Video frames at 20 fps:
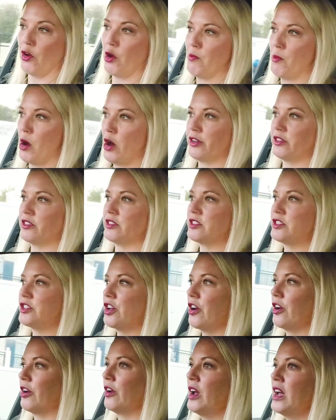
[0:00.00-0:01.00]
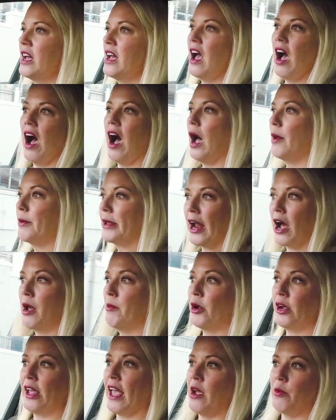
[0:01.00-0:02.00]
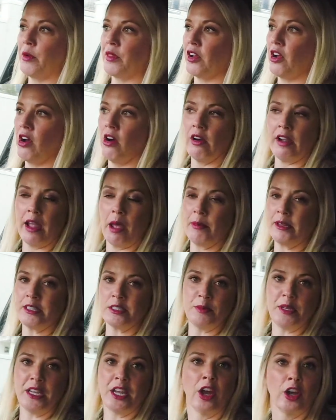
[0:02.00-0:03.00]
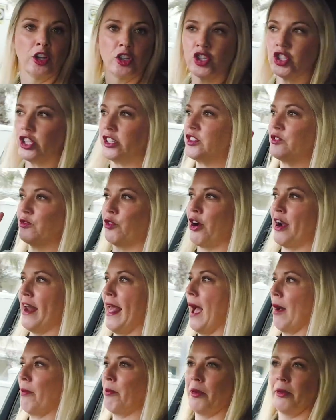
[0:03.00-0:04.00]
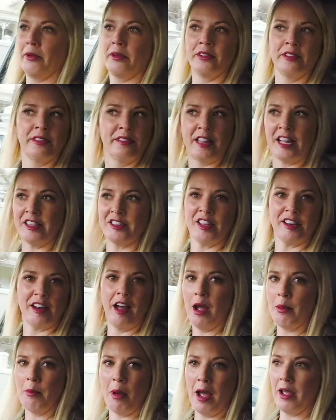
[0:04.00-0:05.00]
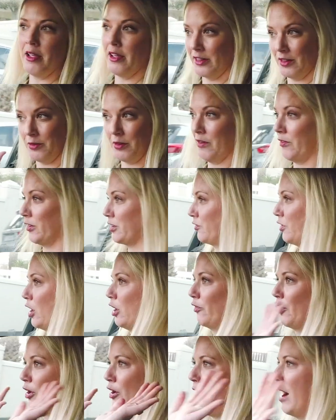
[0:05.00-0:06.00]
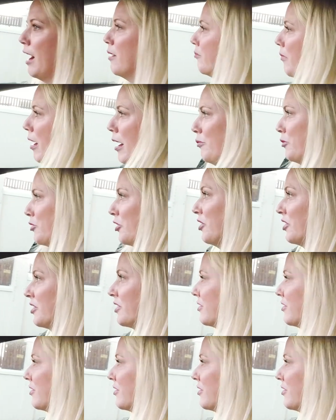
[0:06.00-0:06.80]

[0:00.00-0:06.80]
models. So, I'm okay with a car coming to me just for an app. That's it. If it's a Volvo, I'm thrilled.